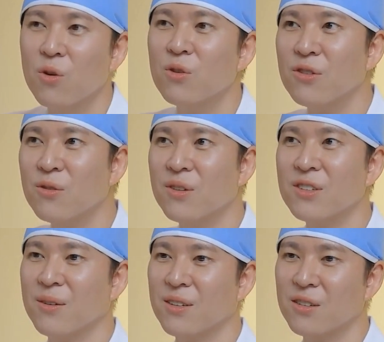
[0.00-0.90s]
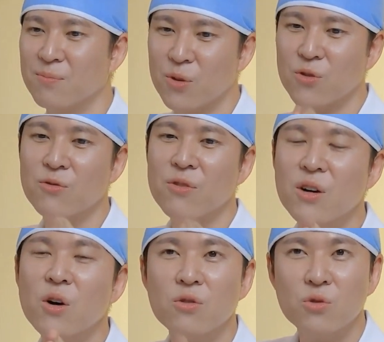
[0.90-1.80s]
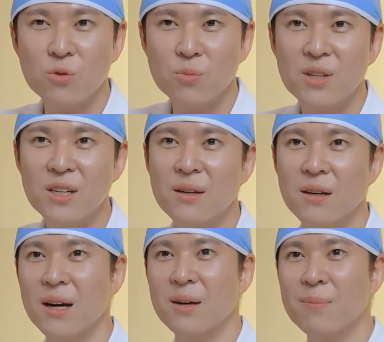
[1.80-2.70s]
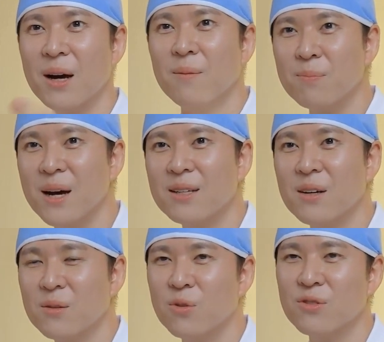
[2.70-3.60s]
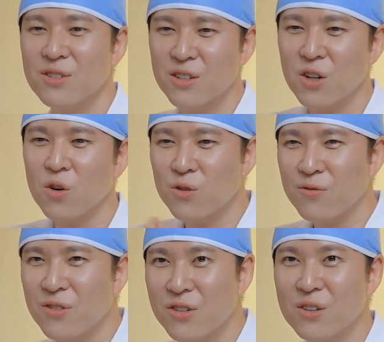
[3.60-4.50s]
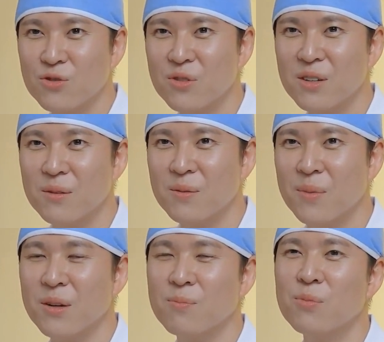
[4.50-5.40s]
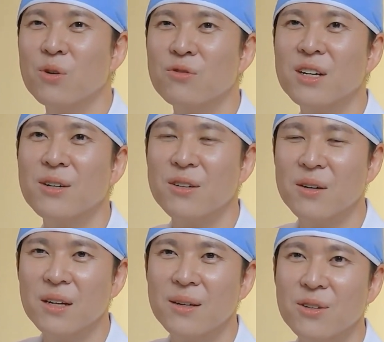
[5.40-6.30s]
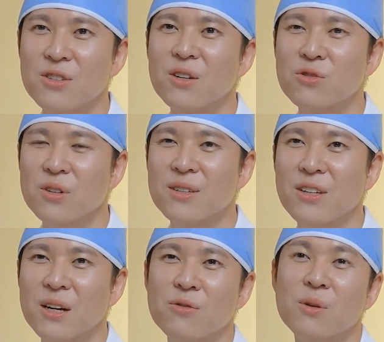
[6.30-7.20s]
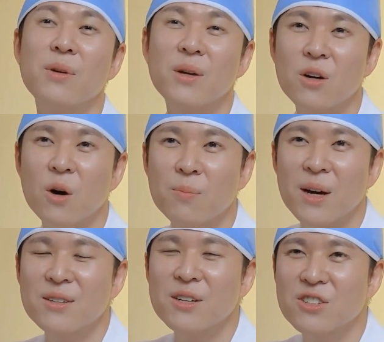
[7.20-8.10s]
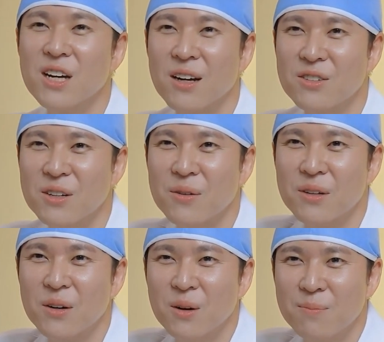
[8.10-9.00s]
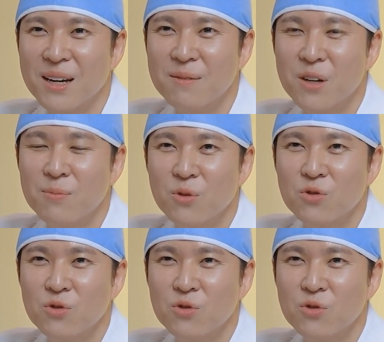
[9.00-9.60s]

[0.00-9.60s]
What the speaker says: course, the result is a beautifully contoured body and a bigger butt, which is the goal of the surgery, but the process and the surgery itself are very complex and challenging. There are many people